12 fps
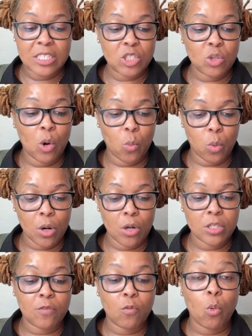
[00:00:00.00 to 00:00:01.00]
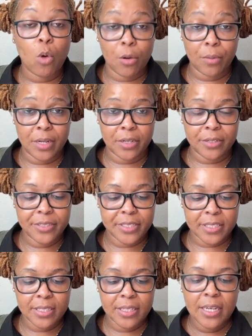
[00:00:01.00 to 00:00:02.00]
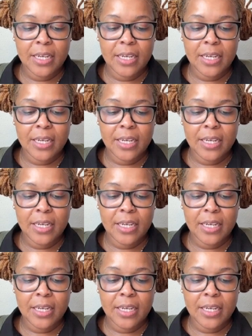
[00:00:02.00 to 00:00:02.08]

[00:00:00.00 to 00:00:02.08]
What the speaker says: into a world of warriors,